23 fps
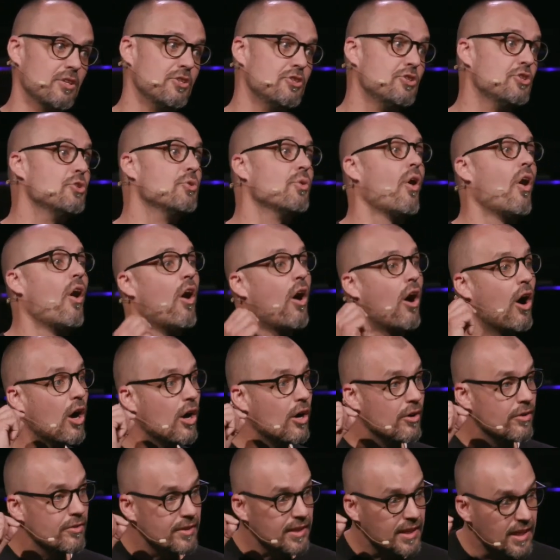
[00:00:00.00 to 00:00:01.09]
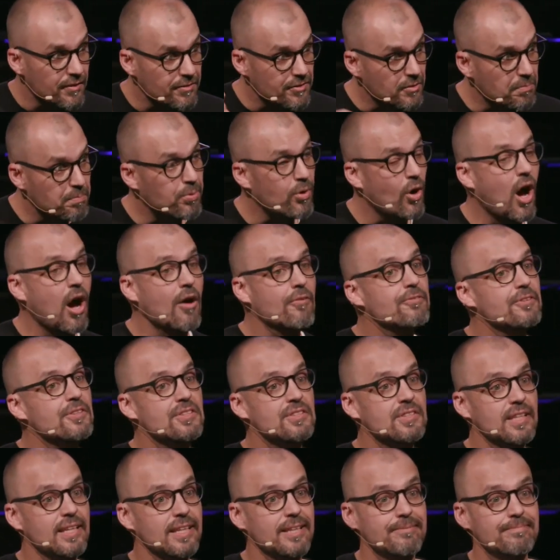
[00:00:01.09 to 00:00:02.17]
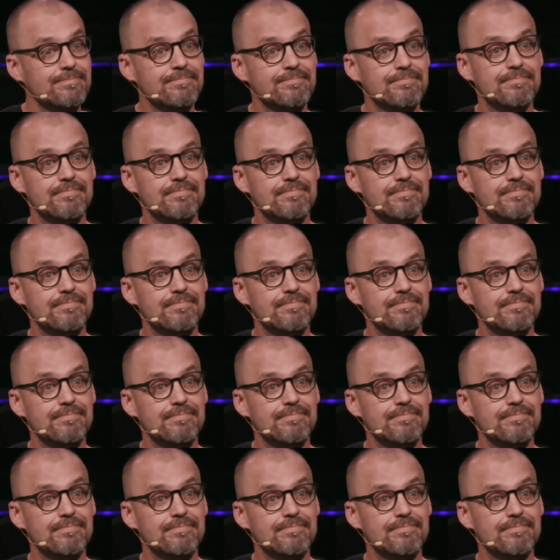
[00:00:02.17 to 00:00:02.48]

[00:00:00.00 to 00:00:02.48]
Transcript: You are the gift of prophecy.